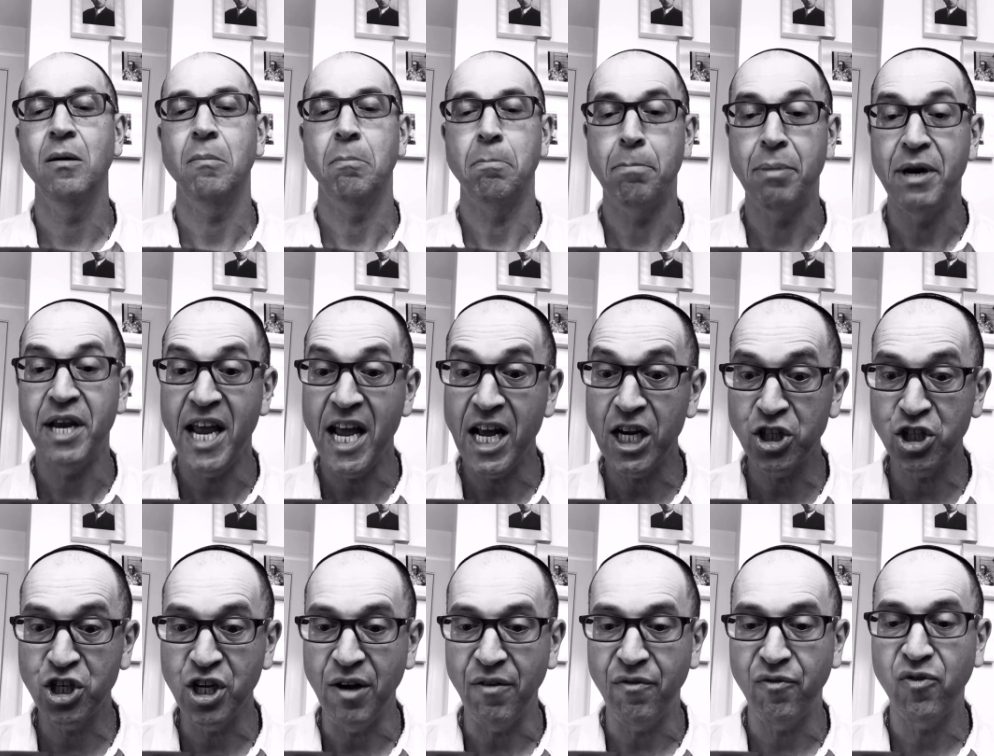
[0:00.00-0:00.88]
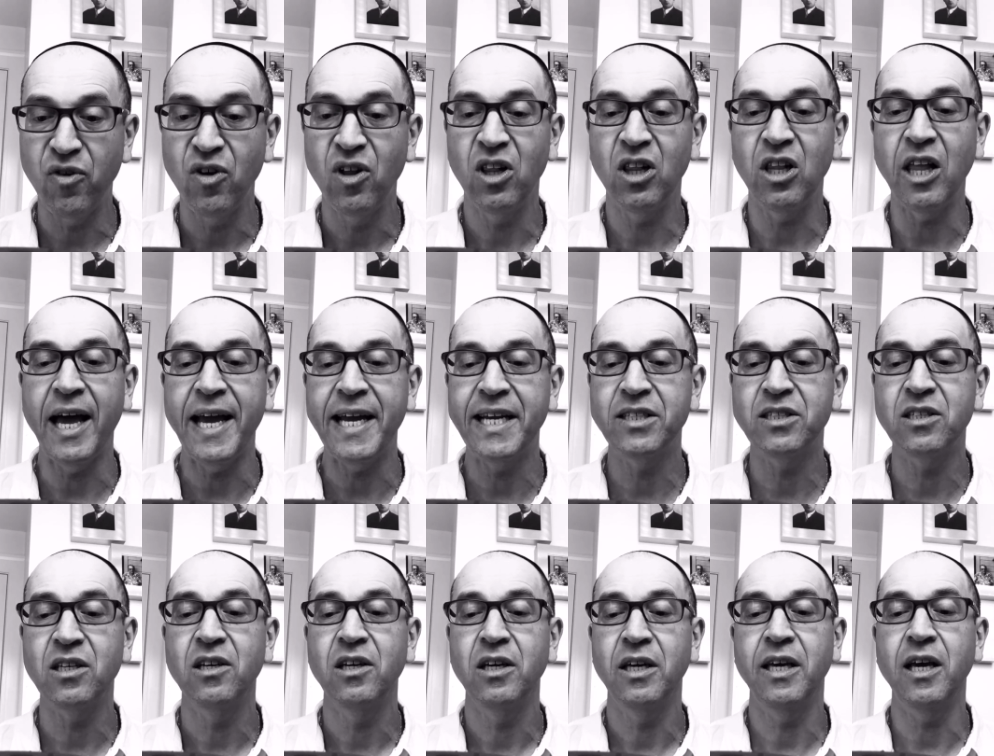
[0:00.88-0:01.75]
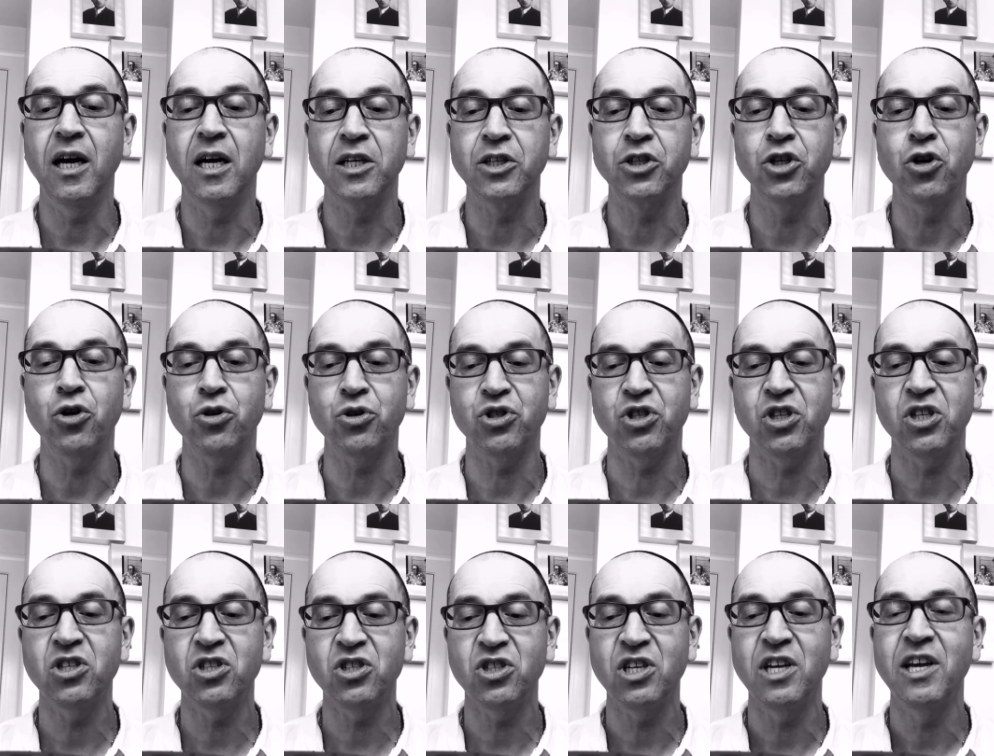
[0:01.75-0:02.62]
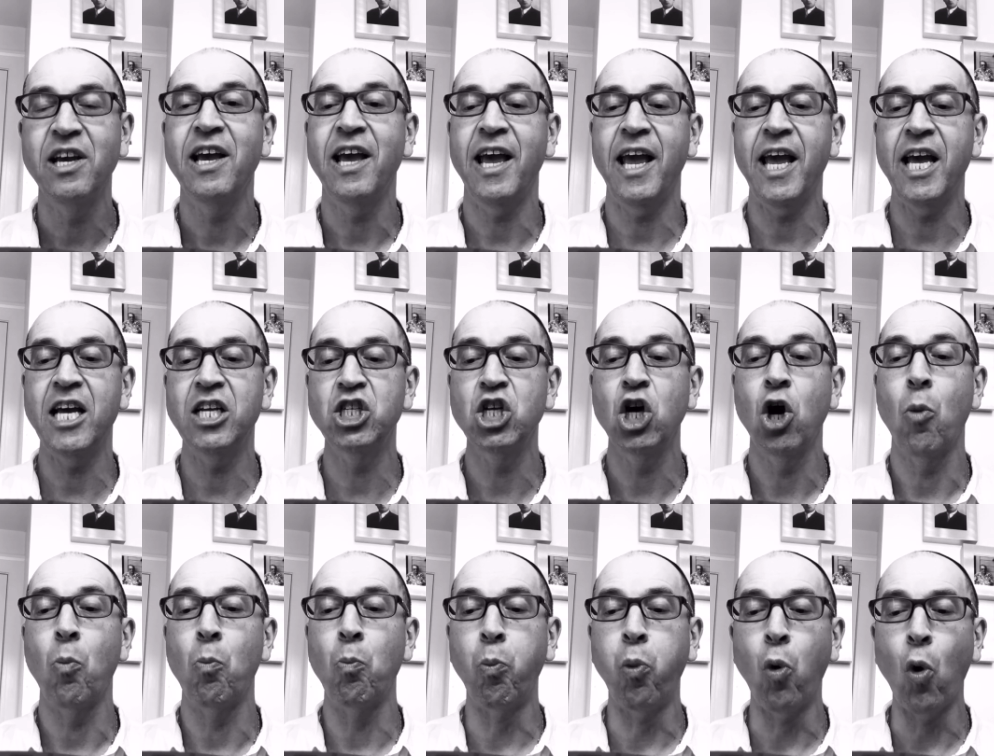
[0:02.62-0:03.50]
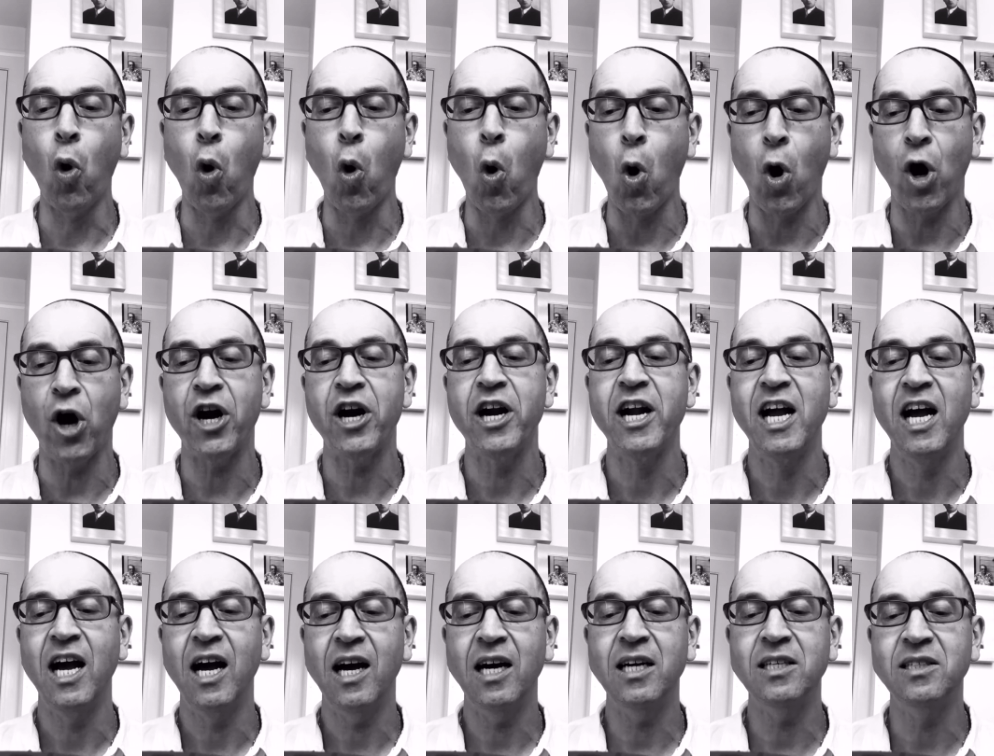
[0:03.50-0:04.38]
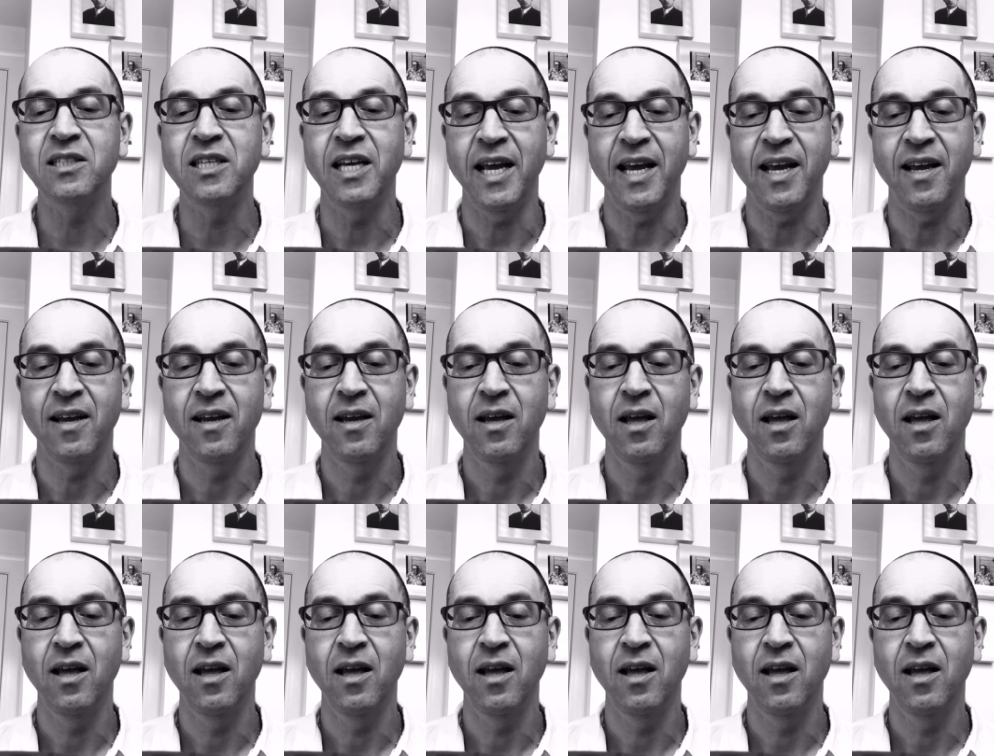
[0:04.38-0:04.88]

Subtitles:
Brezhnev liked young nurses and boar hunting.